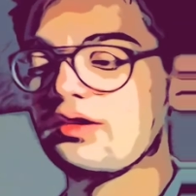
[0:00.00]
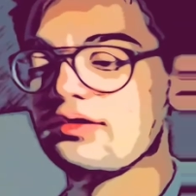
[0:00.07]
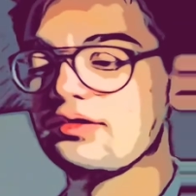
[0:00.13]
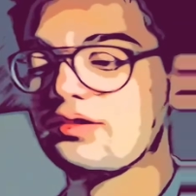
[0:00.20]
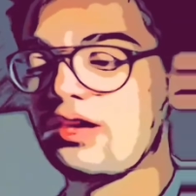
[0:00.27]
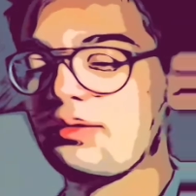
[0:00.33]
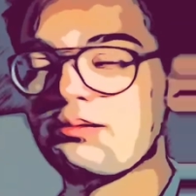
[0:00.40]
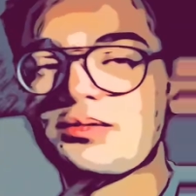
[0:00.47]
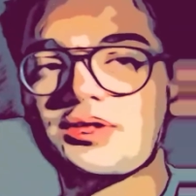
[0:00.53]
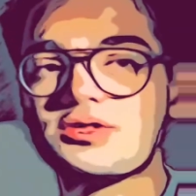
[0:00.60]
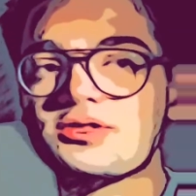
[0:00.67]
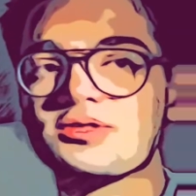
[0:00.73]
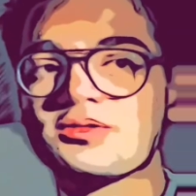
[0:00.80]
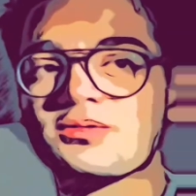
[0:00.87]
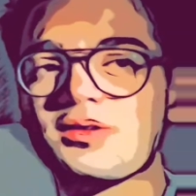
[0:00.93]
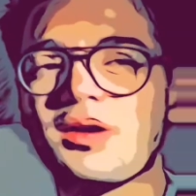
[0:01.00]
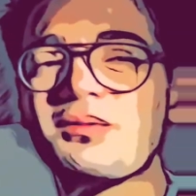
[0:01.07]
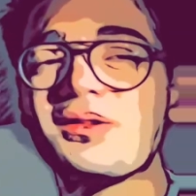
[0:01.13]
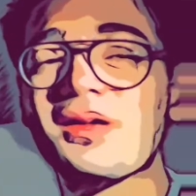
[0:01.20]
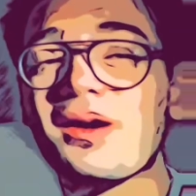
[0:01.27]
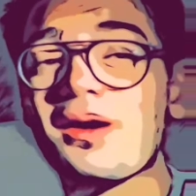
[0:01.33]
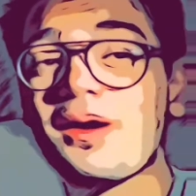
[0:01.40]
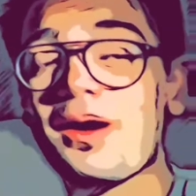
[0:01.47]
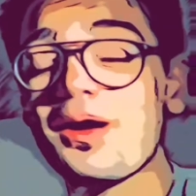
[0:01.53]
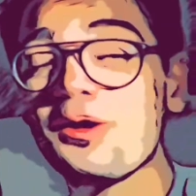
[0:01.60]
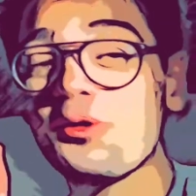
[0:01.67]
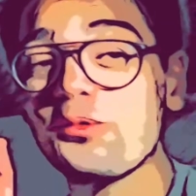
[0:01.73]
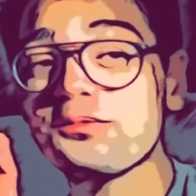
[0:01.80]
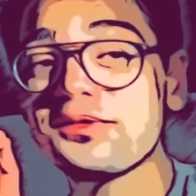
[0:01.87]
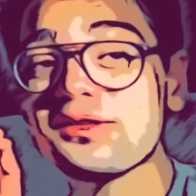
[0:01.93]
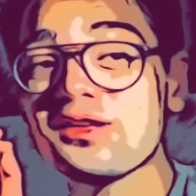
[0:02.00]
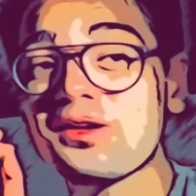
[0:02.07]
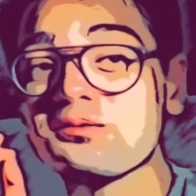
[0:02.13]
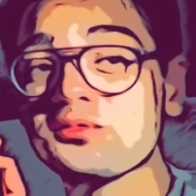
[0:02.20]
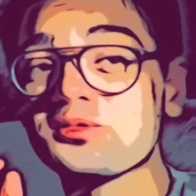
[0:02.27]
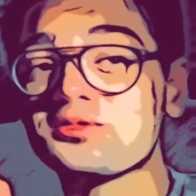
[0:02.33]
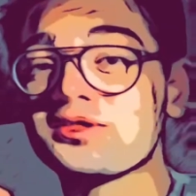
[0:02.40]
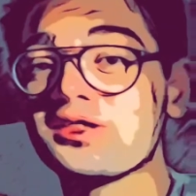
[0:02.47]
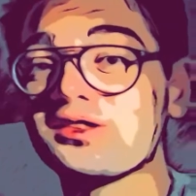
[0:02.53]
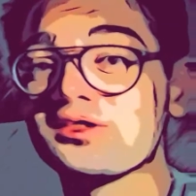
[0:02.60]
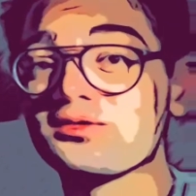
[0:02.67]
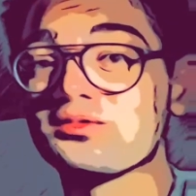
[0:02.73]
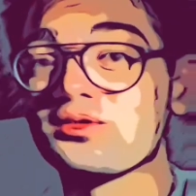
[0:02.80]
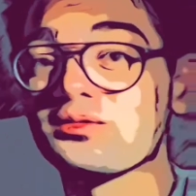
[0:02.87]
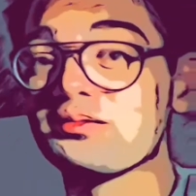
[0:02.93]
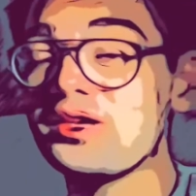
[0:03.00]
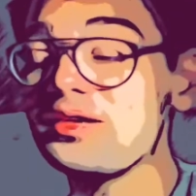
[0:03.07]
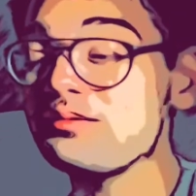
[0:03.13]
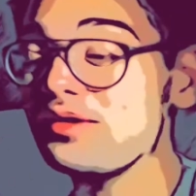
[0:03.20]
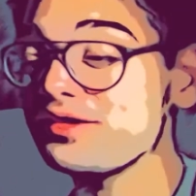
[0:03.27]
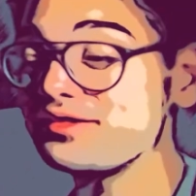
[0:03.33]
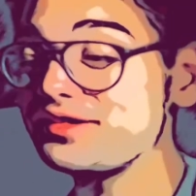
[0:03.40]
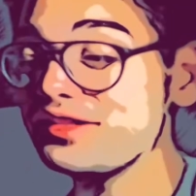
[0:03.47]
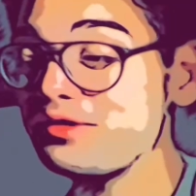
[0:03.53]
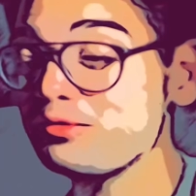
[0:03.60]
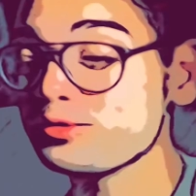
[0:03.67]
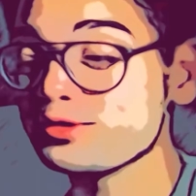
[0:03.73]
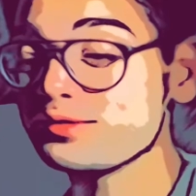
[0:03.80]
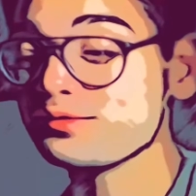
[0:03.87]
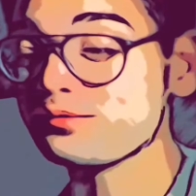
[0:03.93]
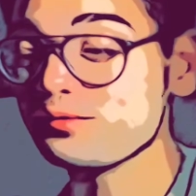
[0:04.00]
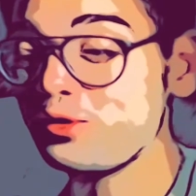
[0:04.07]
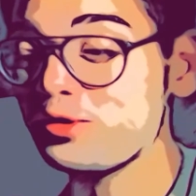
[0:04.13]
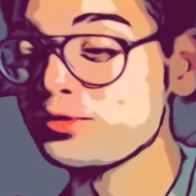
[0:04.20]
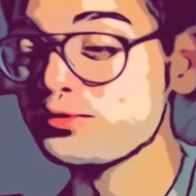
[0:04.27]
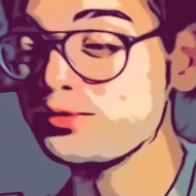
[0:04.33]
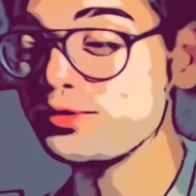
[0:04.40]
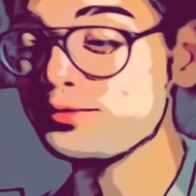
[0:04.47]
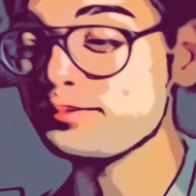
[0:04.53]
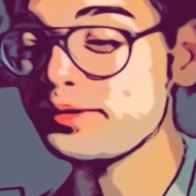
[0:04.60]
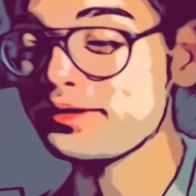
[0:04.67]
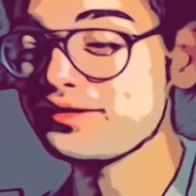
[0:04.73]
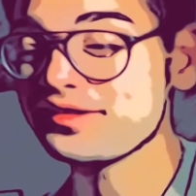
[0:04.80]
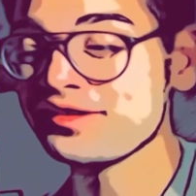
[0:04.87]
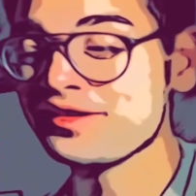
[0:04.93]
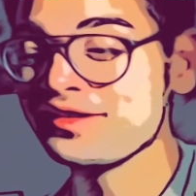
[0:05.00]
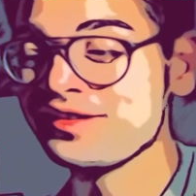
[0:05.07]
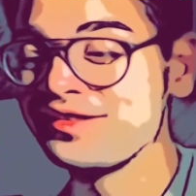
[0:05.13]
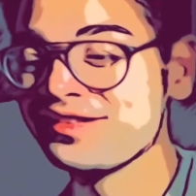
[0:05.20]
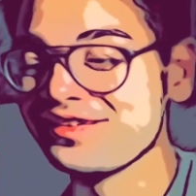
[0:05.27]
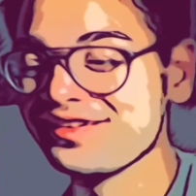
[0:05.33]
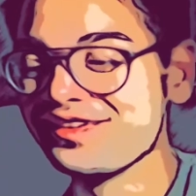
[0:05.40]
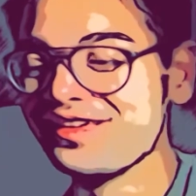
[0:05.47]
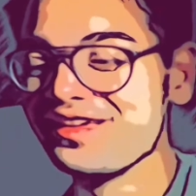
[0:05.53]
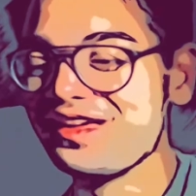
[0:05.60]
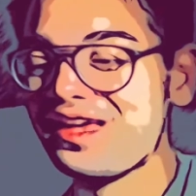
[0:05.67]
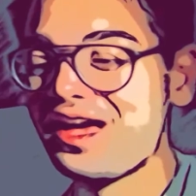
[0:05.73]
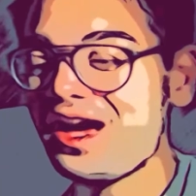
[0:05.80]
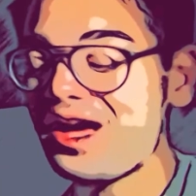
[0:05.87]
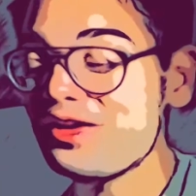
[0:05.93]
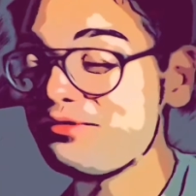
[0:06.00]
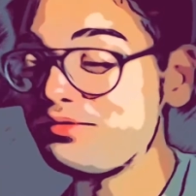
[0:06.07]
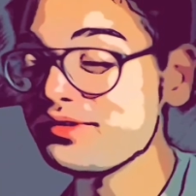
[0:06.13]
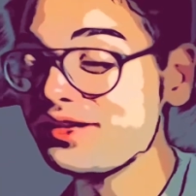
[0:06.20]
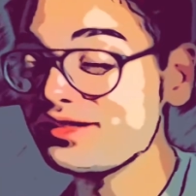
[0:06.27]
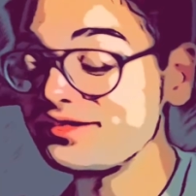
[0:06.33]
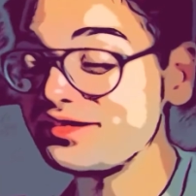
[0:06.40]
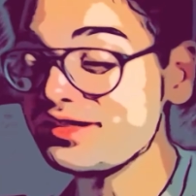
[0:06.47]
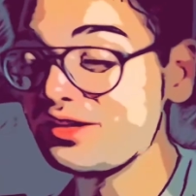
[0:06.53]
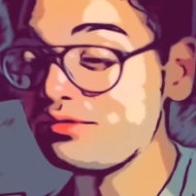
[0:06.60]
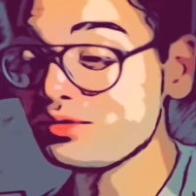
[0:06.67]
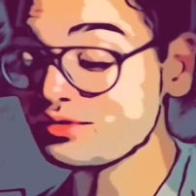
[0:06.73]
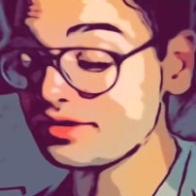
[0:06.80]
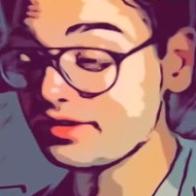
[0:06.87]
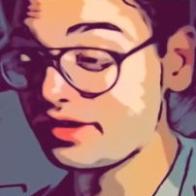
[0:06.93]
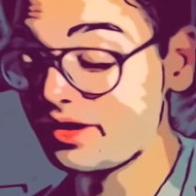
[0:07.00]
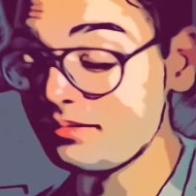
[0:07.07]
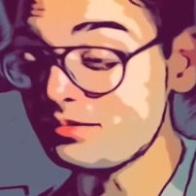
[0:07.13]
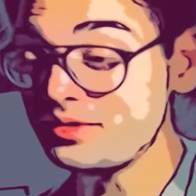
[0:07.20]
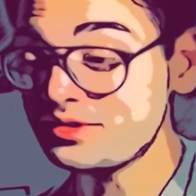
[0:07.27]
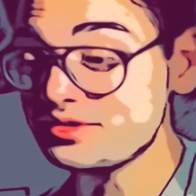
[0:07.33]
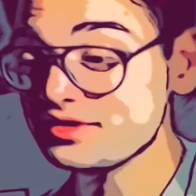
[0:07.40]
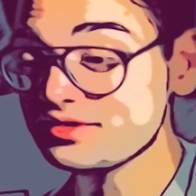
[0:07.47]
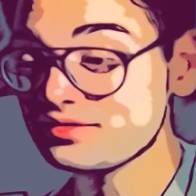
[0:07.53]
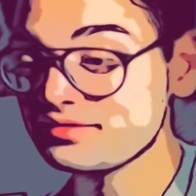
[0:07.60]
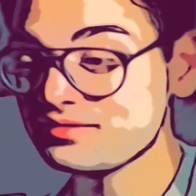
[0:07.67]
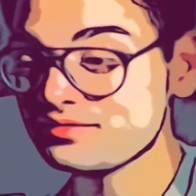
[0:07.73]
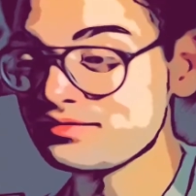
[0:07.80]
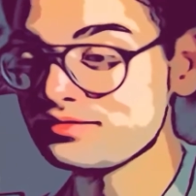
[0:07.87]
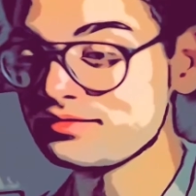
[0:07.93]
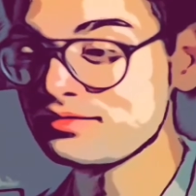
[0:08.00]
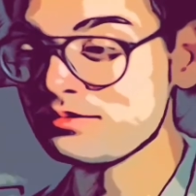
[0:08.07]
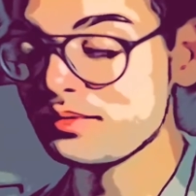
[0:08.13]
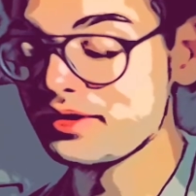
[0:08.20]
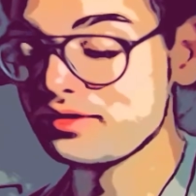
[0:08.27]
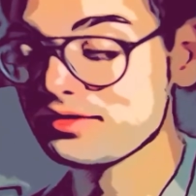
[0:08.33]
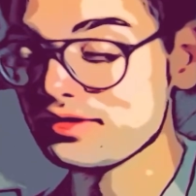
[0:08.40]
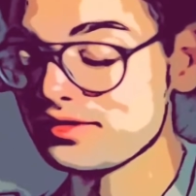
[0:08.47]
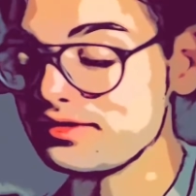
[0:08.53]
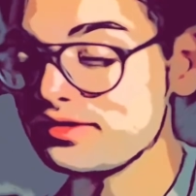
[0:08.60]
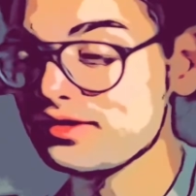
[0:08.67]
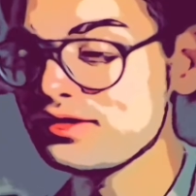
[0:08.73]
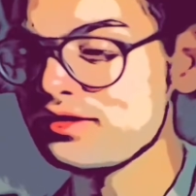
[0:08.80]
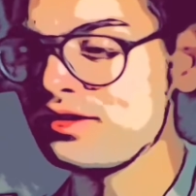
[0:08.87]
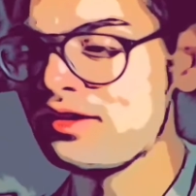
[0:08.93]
Cambridge. I mean, I hope that I'm not saying it wrong. Maybe Atiyah was in Oxford, but I think Atiyah was in Cambridge. Michael Atiyah.